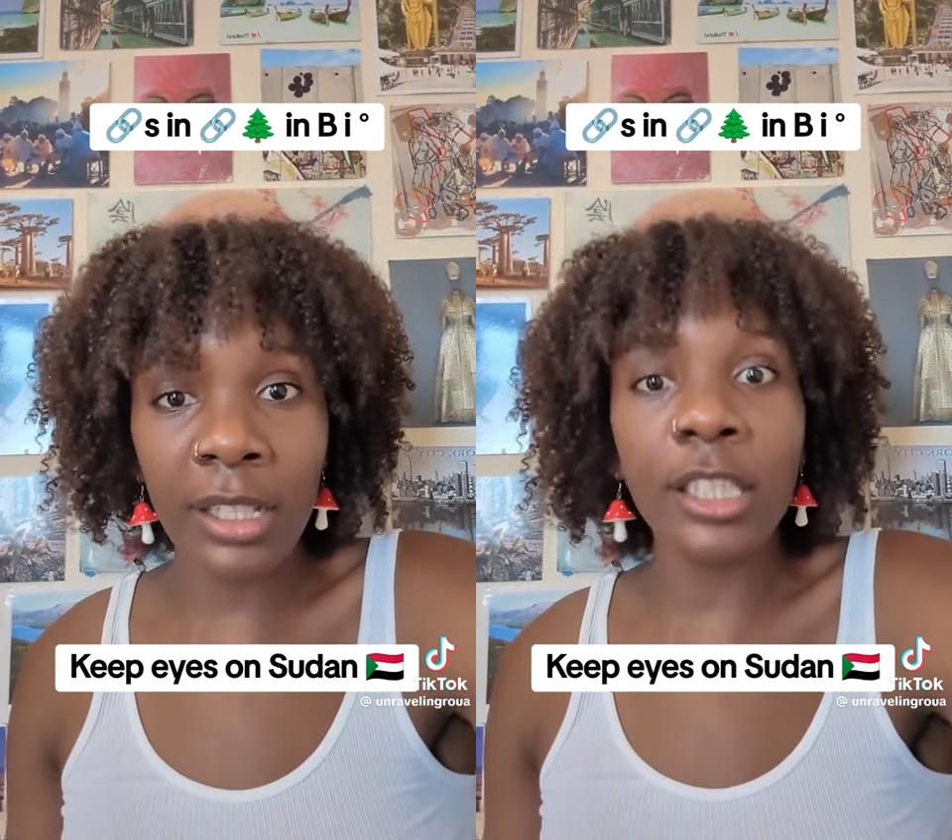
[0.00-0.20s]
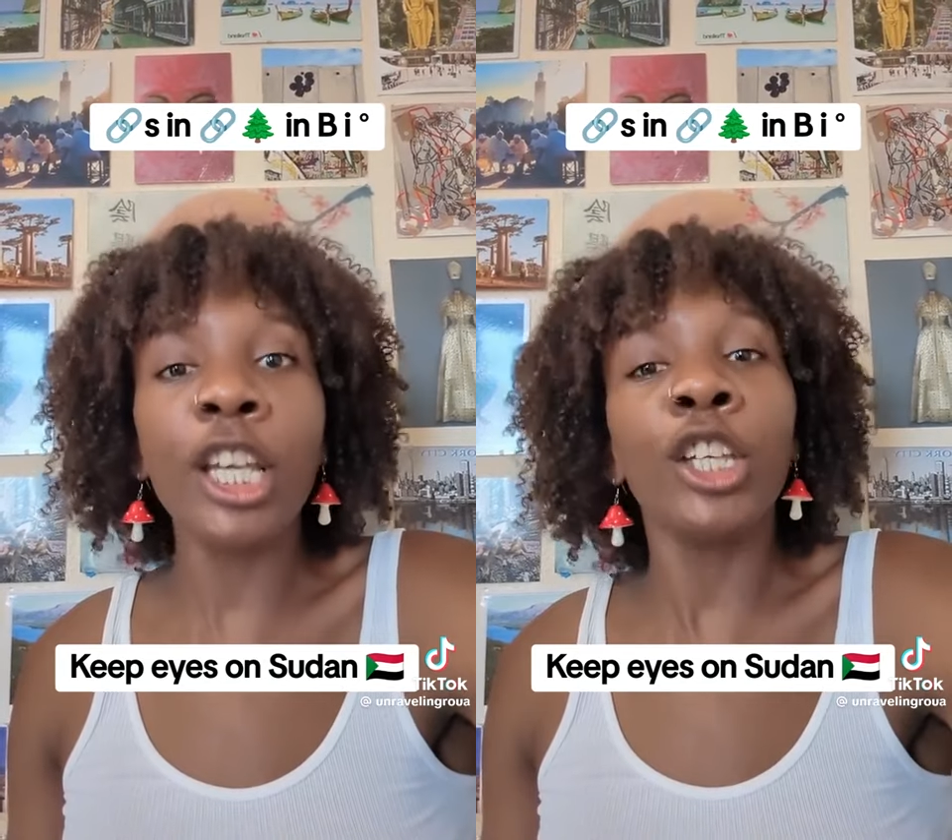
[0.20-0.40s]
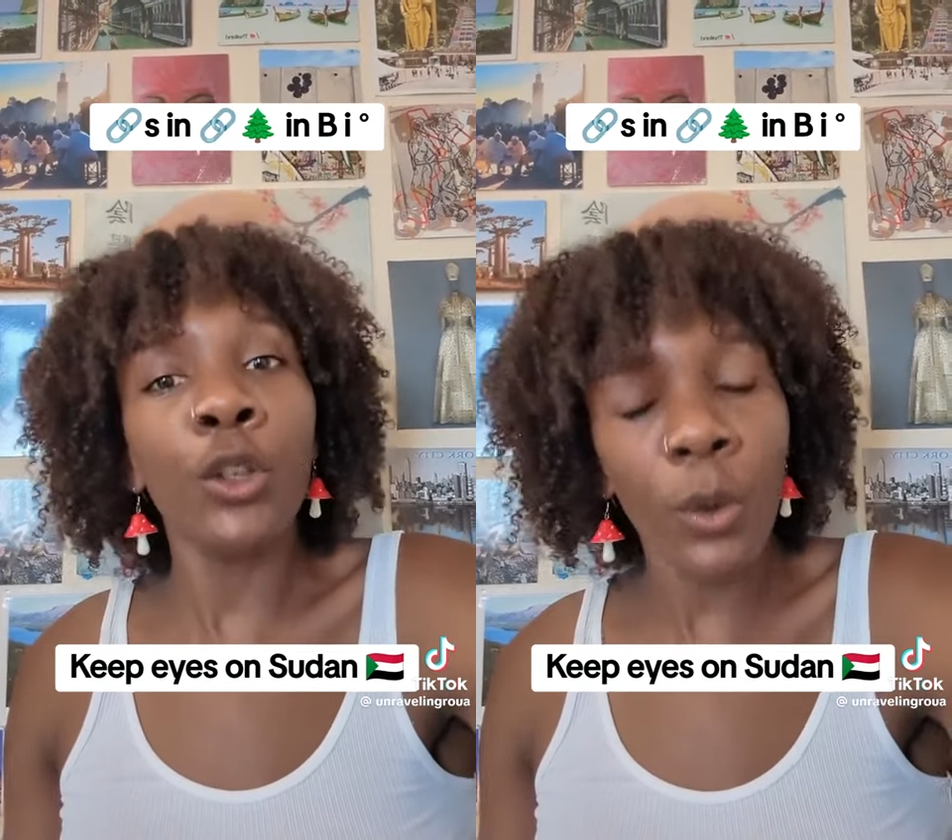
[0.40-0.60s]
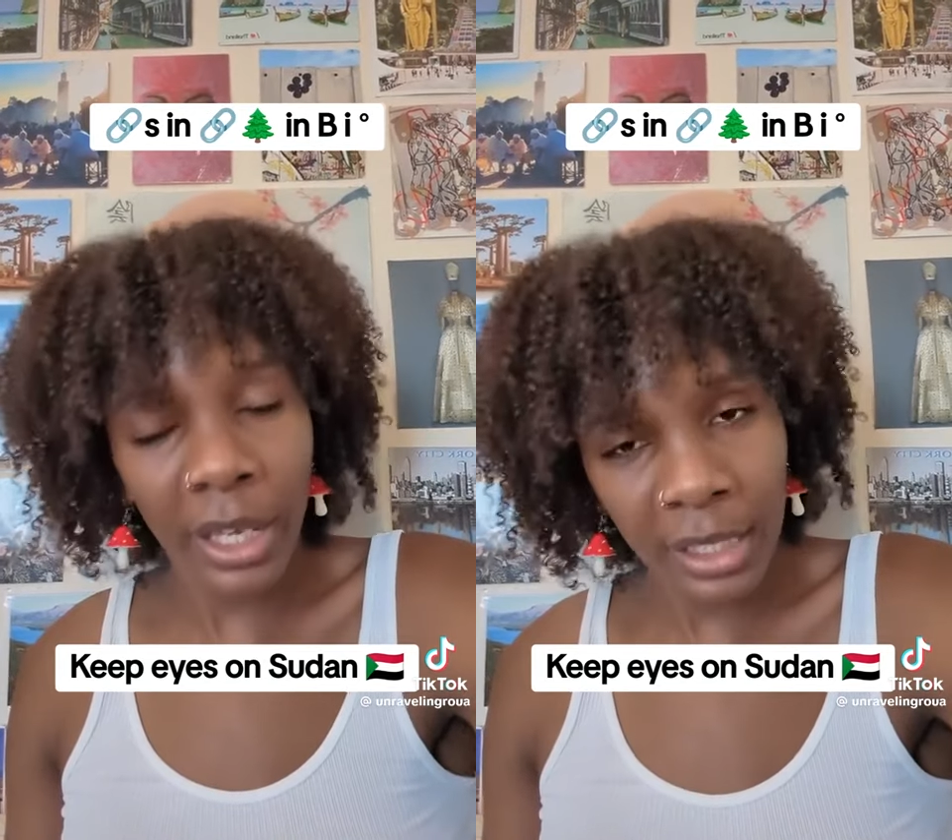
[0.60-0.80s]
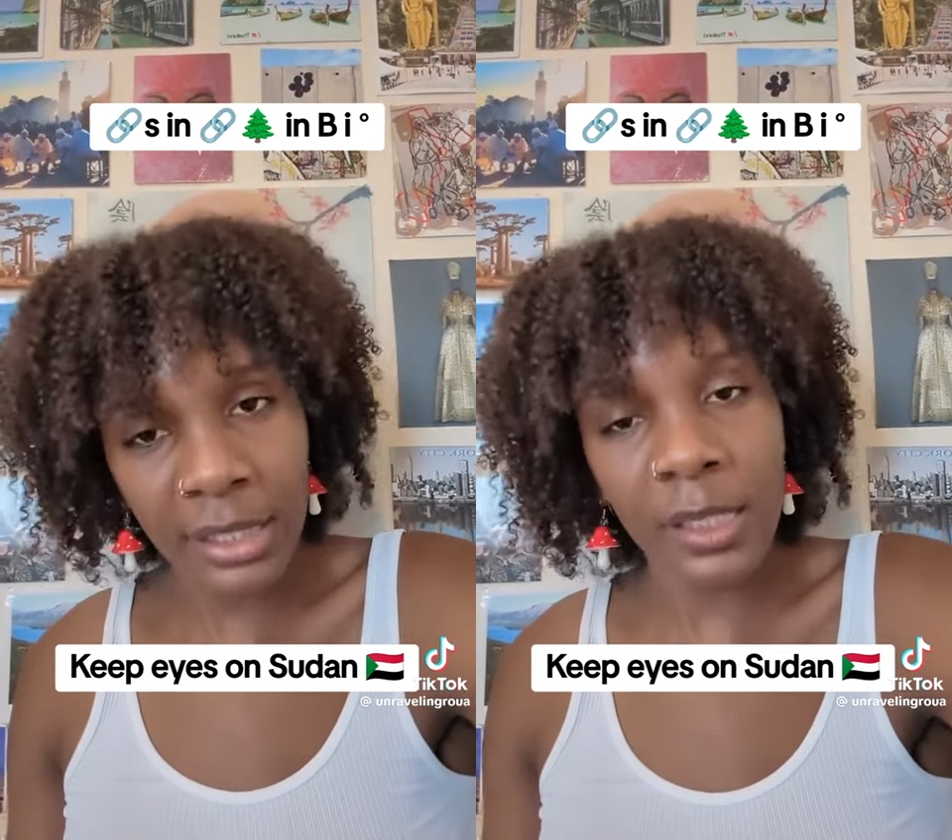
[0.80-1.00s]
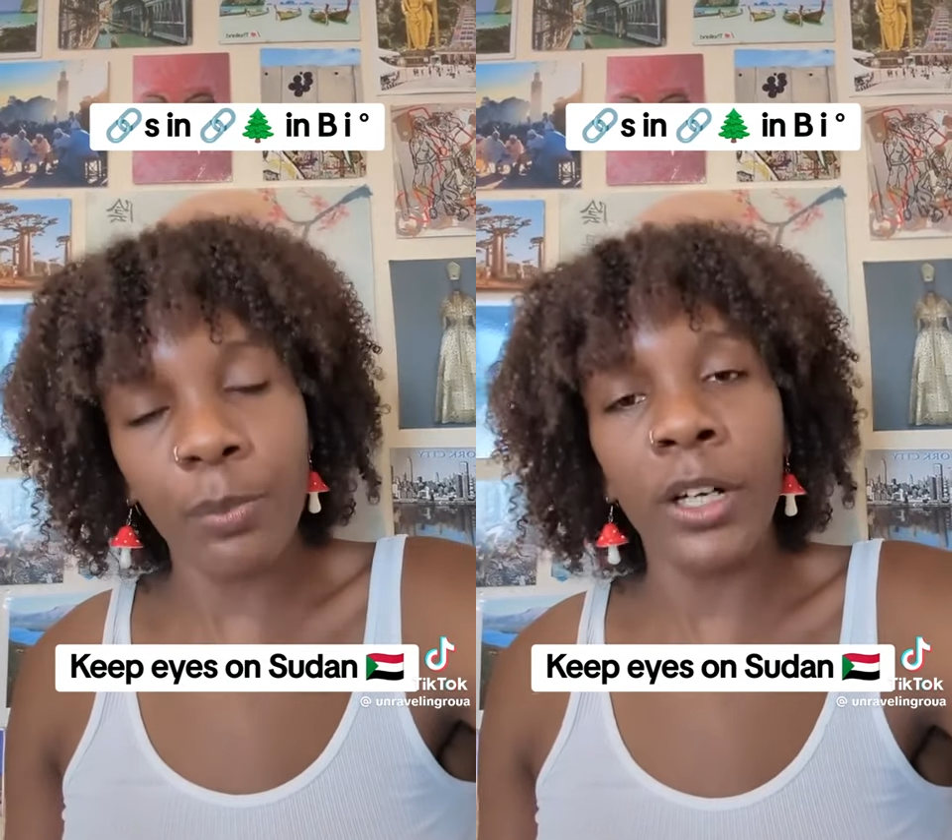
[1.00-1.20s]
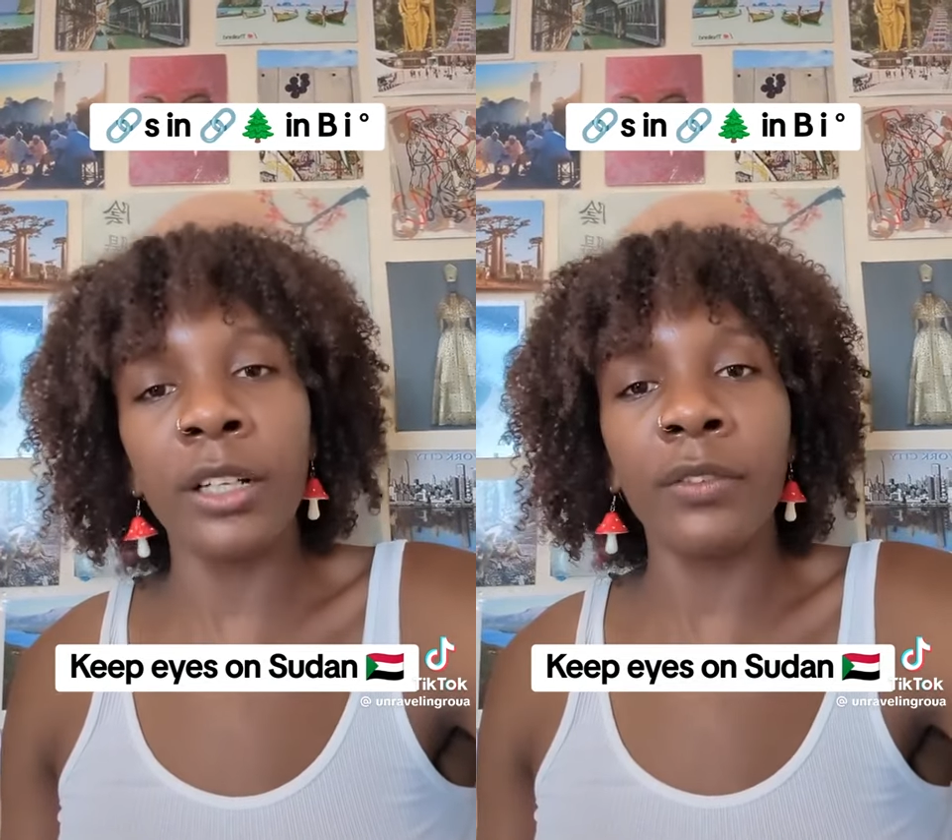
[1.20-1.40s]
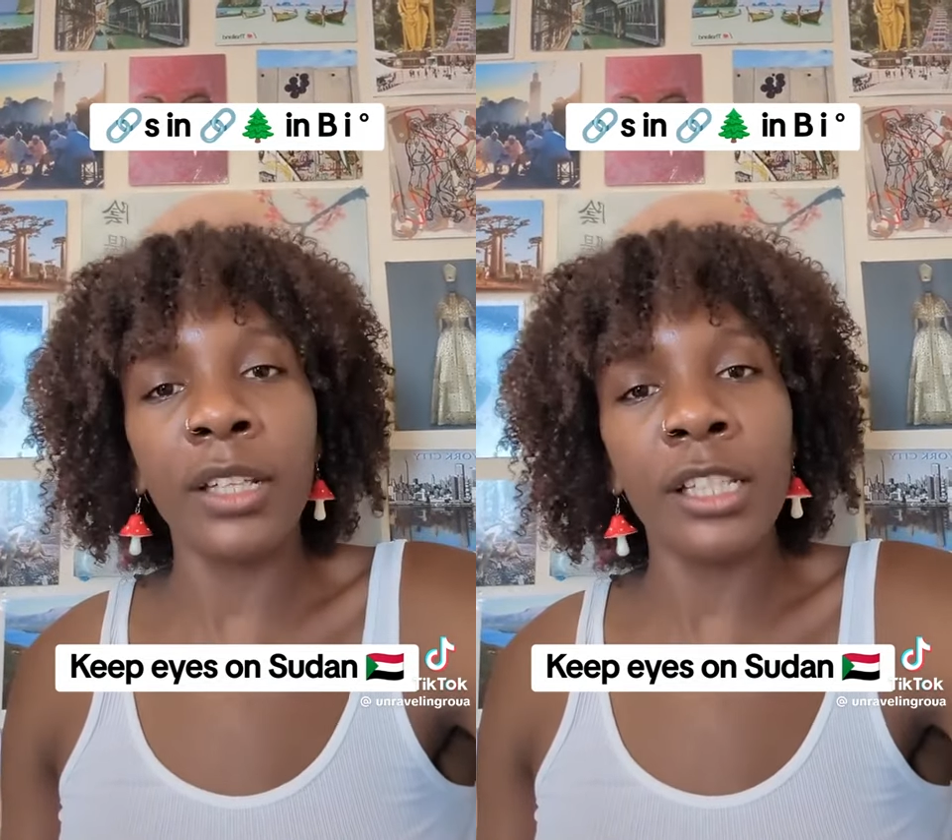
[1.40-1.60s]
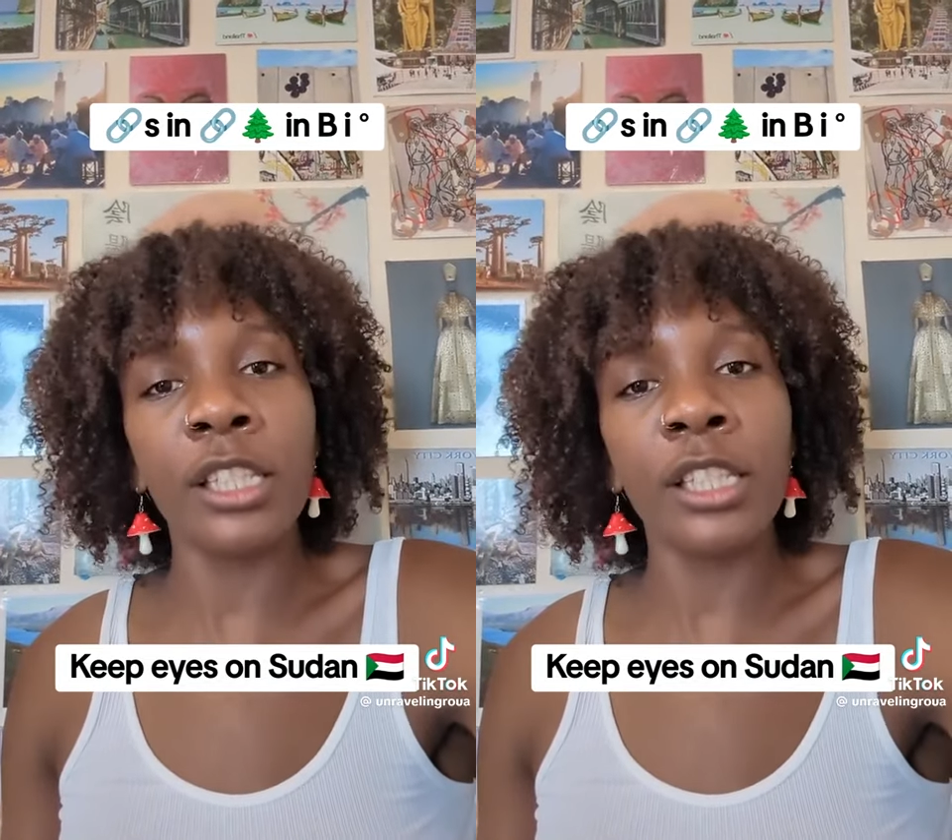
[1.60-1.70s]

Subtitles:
The US is part of this.